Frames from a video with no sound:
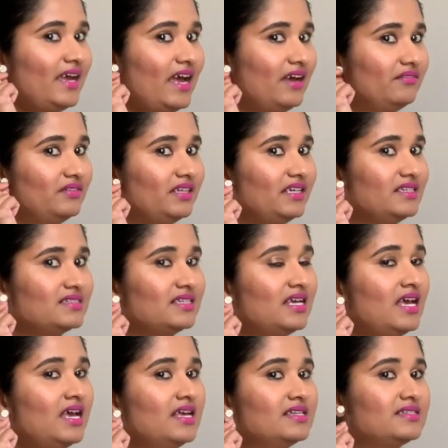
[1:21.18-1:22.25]
have these
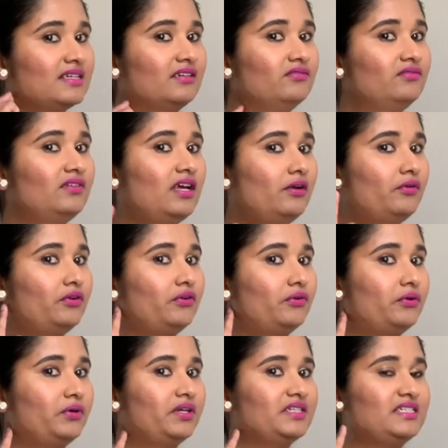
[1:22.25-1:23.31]
sunflower
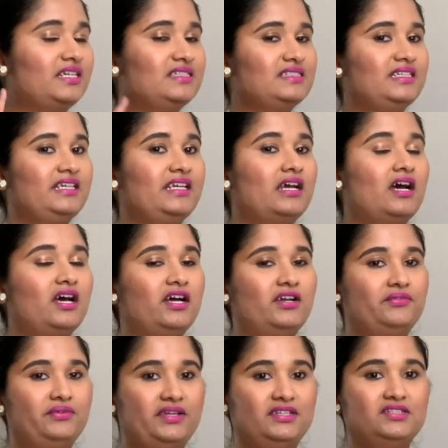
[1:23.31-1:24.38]
or daisy
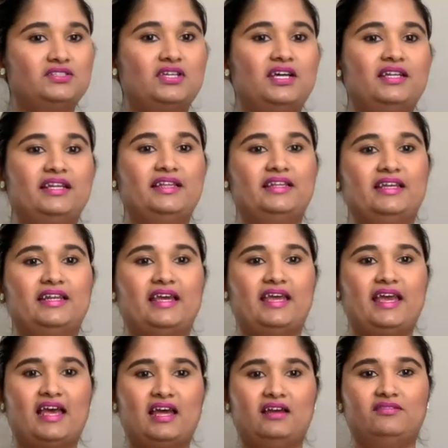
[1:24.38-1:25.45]
rings on, and then I
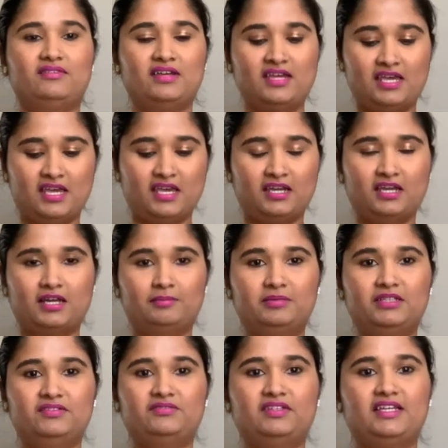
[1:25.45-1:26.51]
have a couple
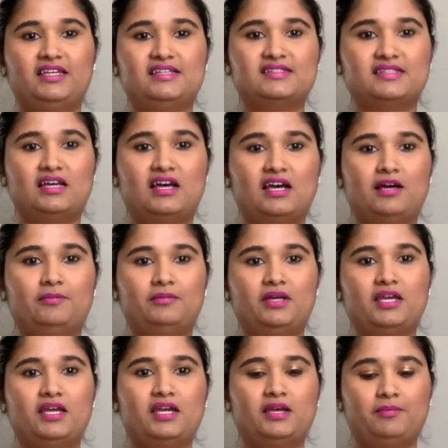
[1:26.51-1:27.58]
of these
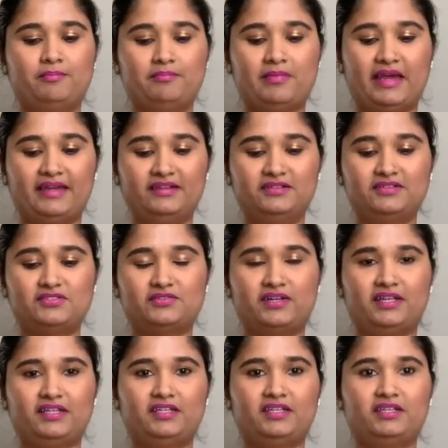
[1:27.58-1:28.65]
bangles
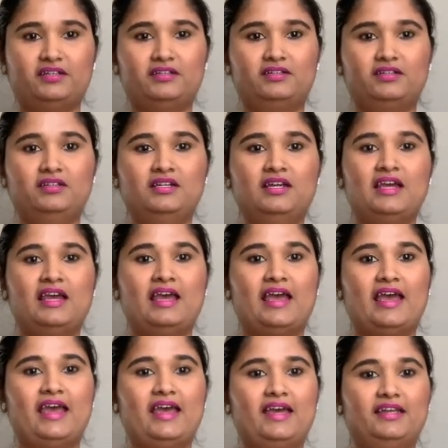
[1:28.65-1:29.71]
right here
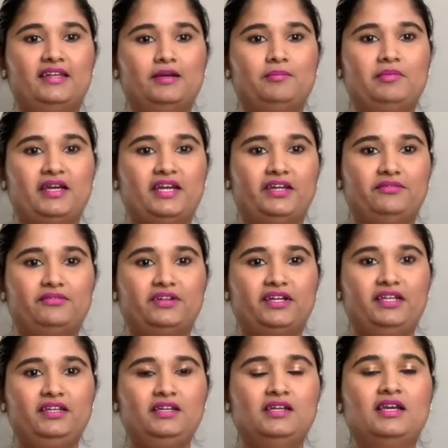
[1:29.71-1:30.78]
and my
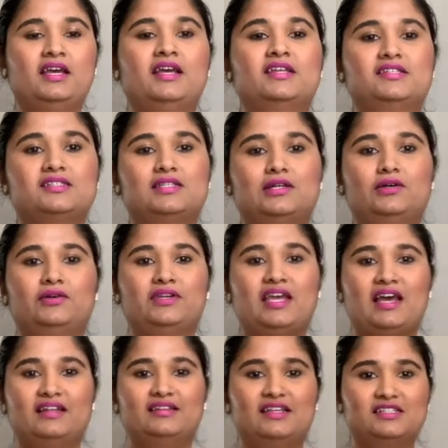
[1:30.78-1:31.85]
ring. So
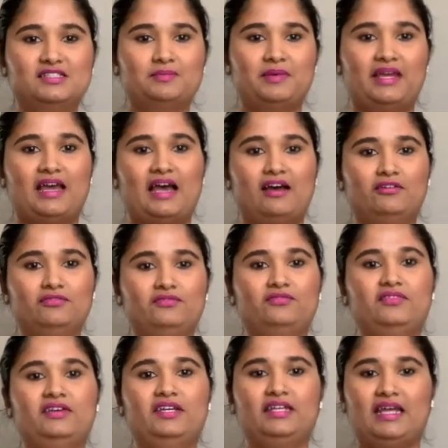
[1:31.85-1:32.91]
yeah, that's my
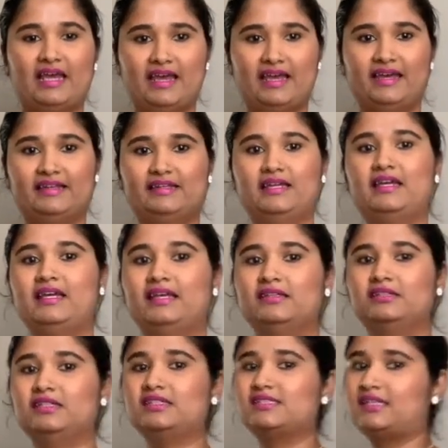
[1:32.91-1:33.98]
outfit, and it
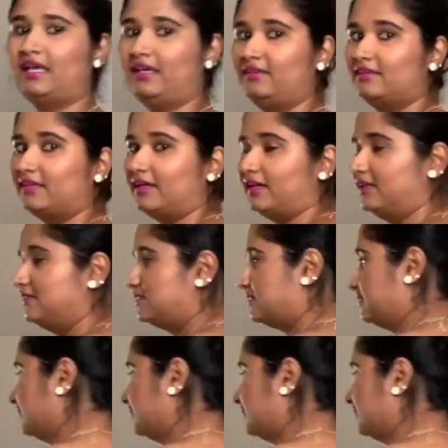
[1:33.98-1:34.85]
looks like this.